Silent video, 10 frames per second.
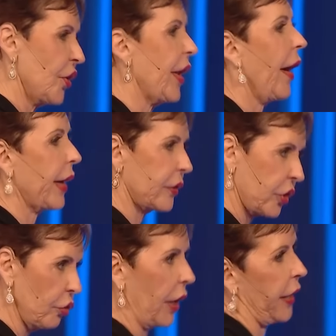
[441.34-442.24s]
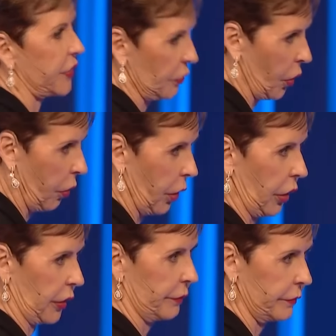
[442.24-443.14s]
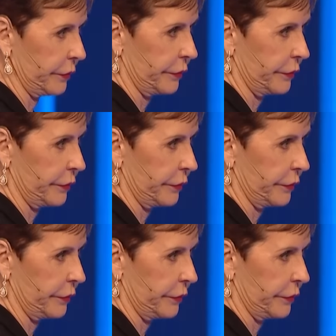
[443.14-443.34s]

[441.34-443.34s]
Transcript: so now I have got two legs that won't work.